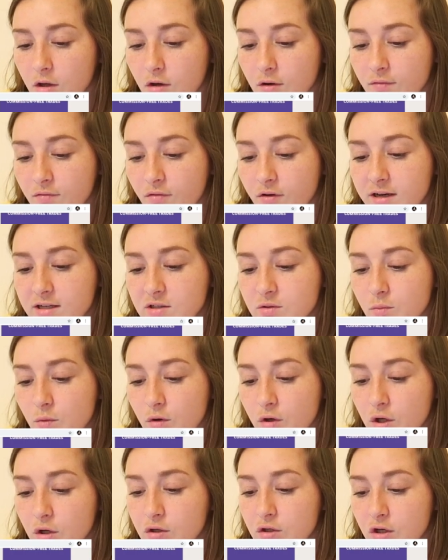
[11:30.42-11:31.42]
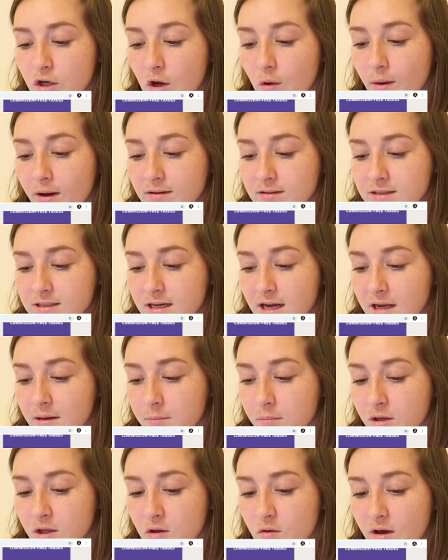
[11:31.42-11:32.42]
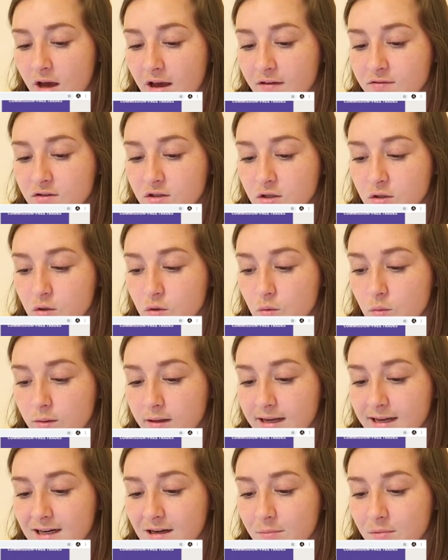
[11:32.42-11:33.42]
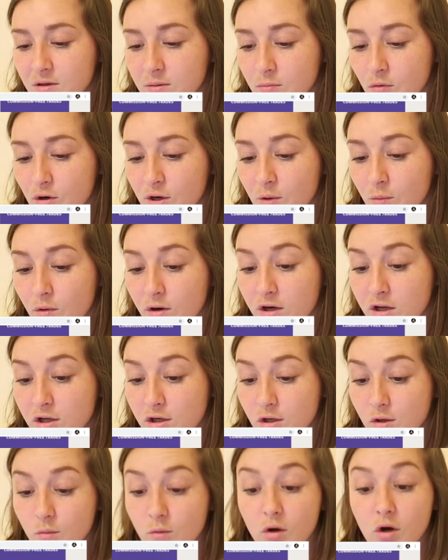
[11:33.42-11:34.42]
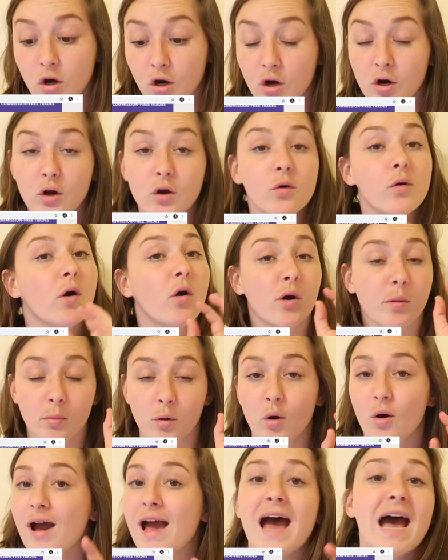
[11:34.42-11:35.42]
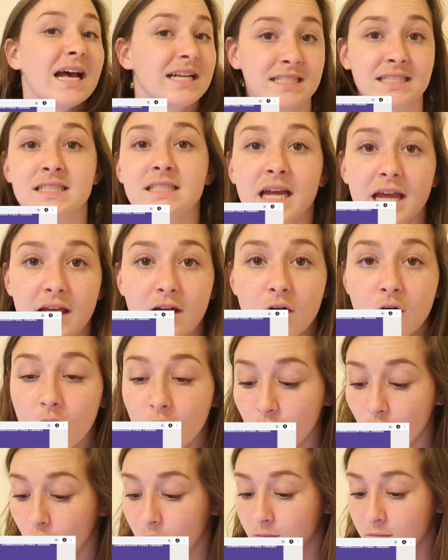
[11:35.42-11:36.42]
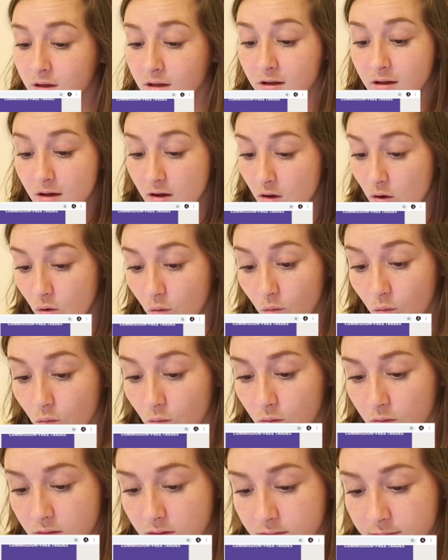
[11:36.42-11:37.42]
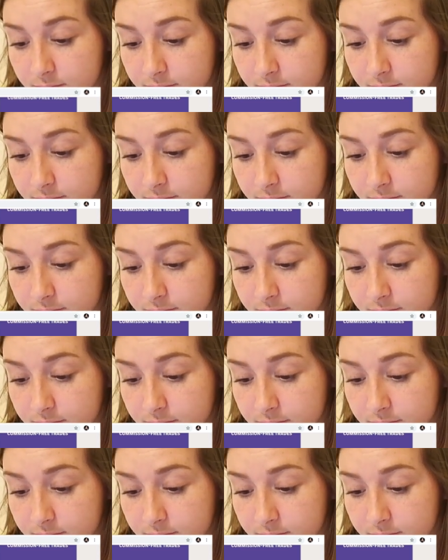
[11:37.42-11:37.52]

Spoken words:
Your friends want you to go out tonight, but you have to get up in the morning. What do you do? Girl or boy, I stay home. Ooh.